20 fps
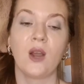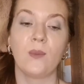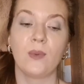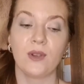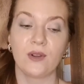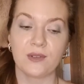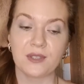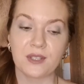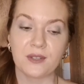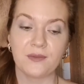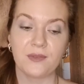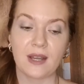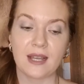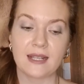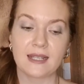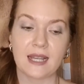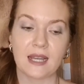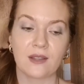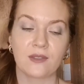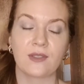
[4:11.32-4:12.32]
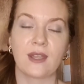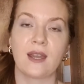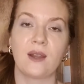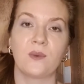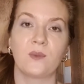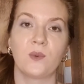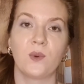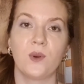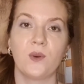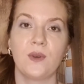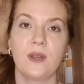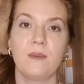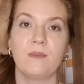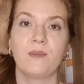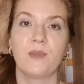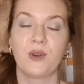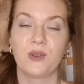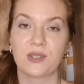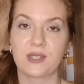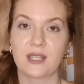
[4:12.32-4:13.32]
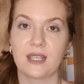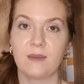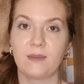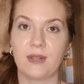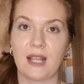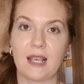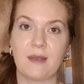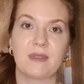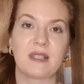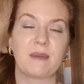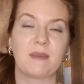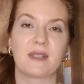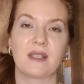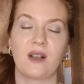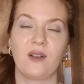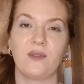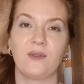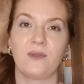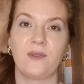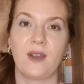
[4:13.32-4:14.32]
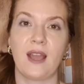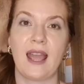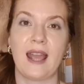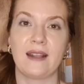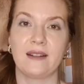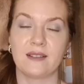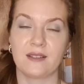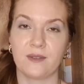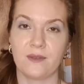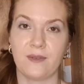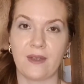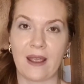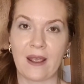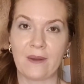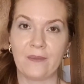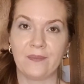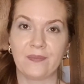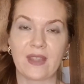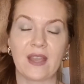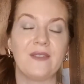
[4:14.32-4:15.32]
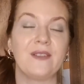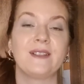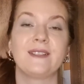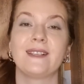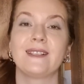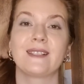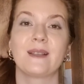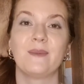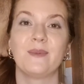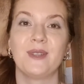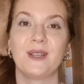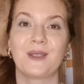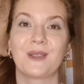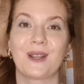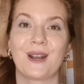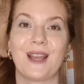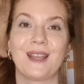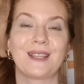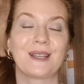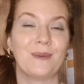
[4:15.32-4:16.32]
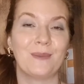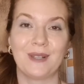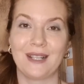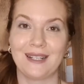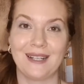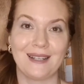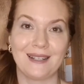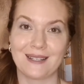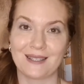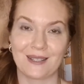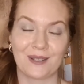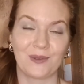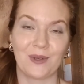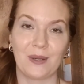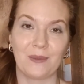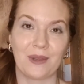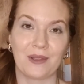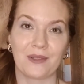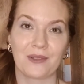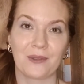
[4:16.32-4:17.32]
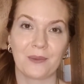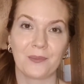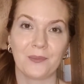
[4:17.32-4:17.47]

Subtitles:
We also find out that Rory mostly blames himself for Anne's affair, and this is something that I completely disagree with.